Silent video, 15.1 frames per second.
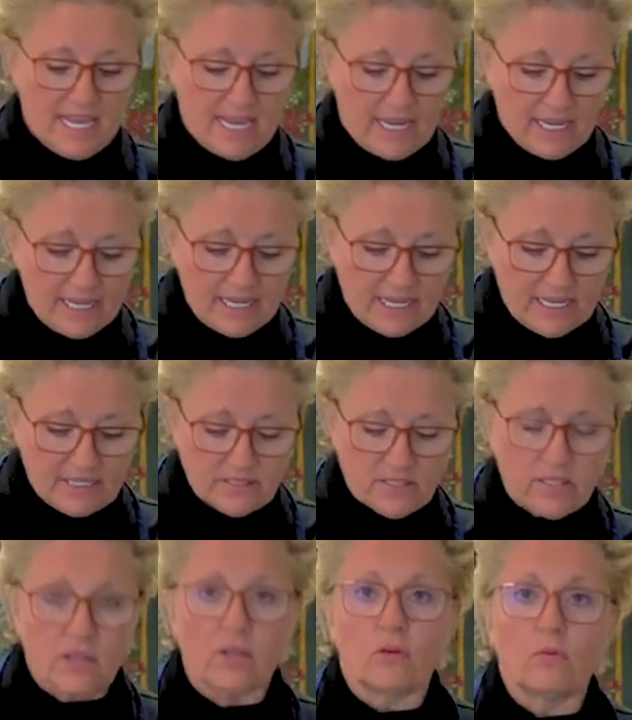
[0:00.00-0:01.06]
And
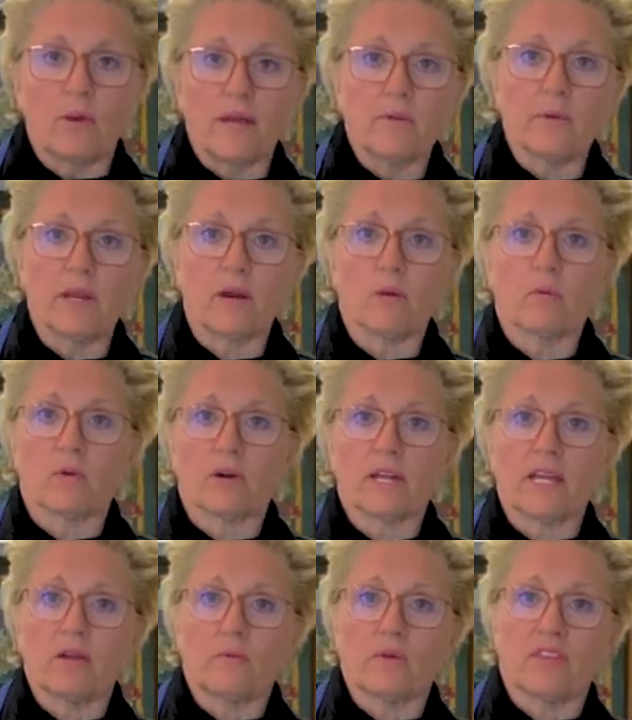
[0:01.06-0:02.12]
when we are
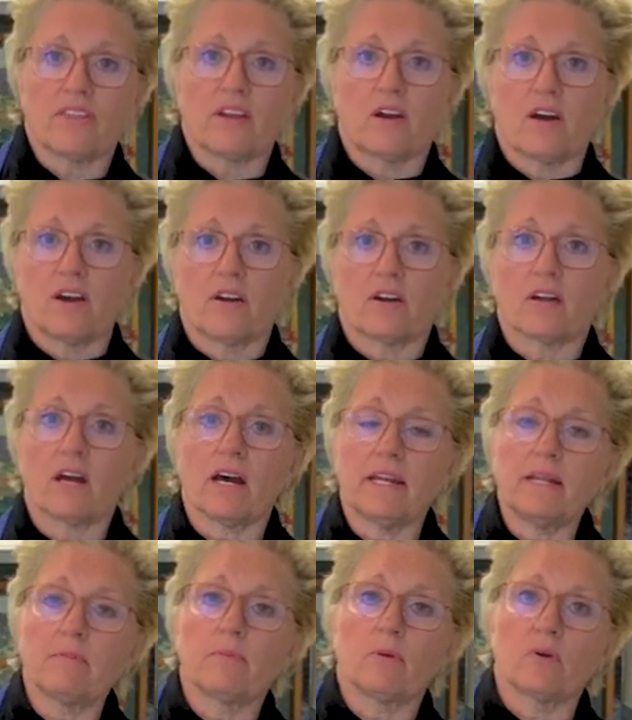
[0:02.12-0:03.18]
working with it on our
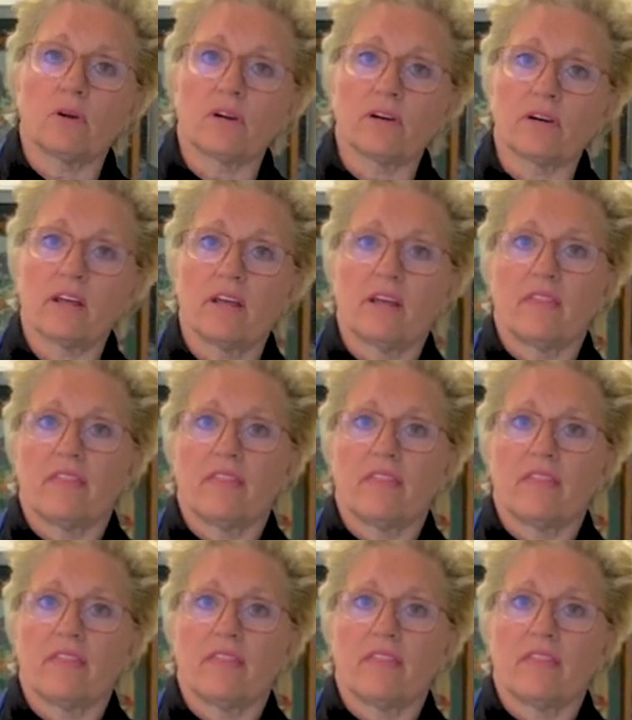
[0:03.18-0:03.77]
cutting board,